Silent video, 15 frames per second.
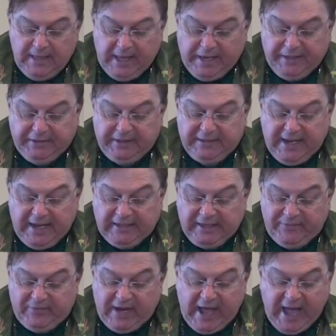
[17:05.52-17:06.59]
and he did not
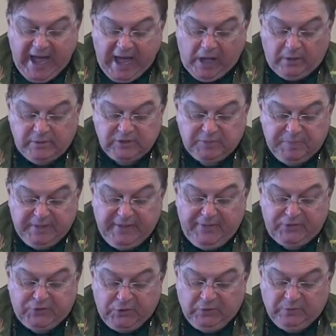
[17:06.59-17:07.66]
live in a house, but in
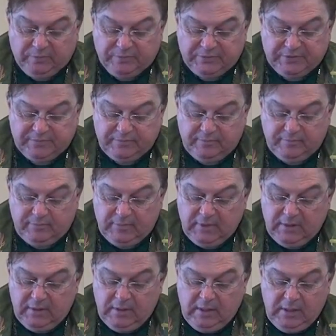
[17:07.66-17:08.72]
the tombs.
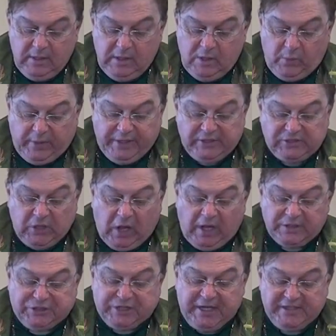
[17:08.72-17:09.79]
When he
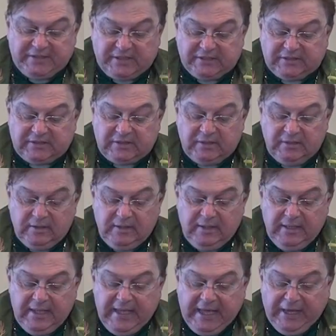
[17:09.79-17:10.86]
saw Jesus,
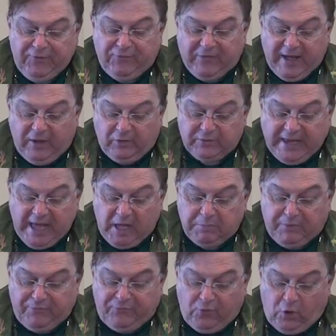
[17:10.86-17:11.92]
he fell down
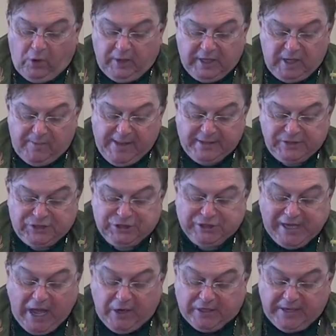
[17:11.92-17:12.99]
before him and
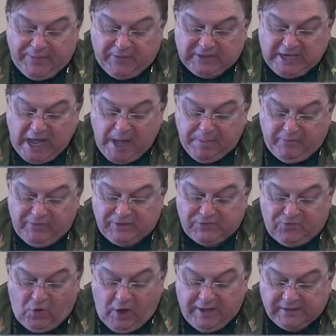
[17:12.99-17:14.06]
shouted at the top of his
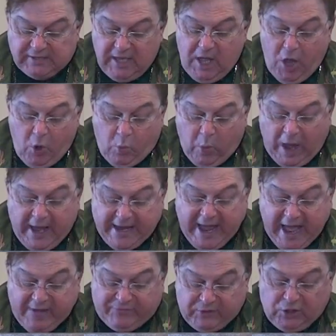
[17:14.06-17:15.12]
voice, What
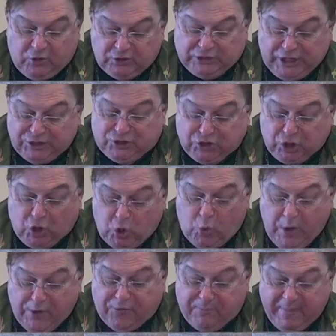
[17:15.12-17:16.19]
have you to do
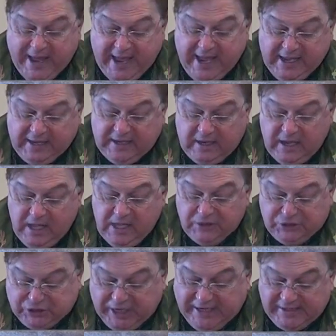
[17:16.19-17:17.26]
with me,
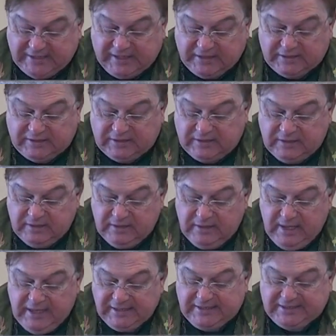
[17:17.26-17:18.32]
Jesus,
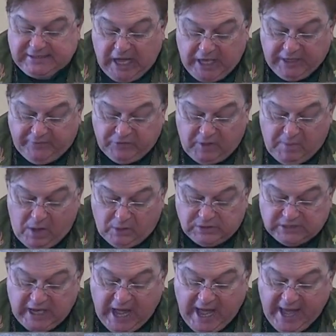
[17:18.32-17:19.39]
Son of the
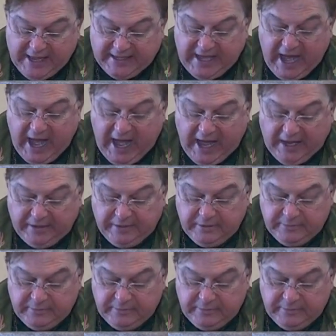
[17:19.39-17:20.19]
Most High God?